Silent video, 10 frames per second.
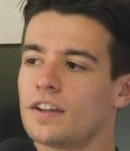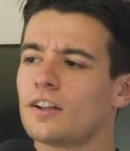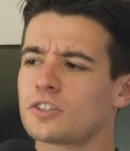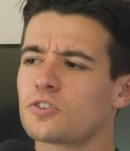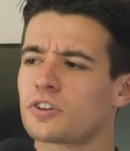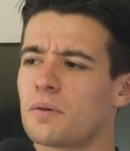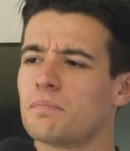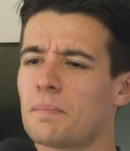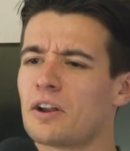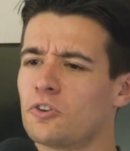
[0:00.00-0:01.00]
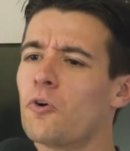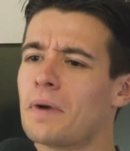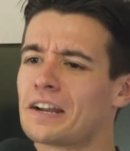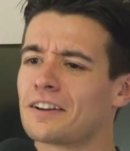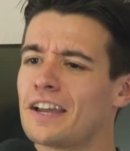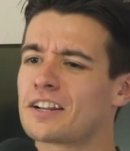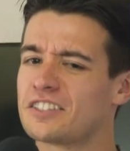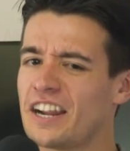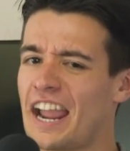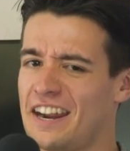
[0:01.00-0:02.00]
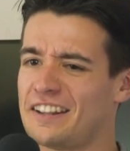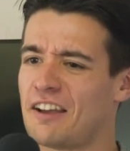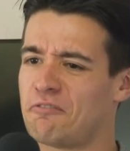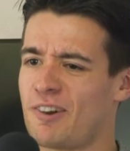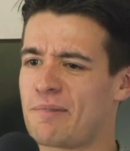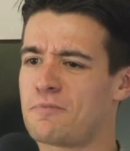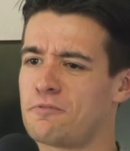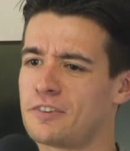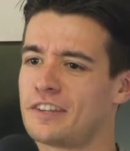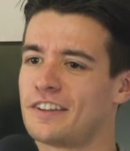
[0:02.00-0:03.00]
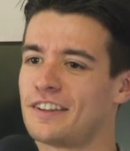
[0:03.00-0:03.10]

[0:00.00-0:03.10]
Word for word: Now let's talk to about Nomadland because I hated that fucking movie.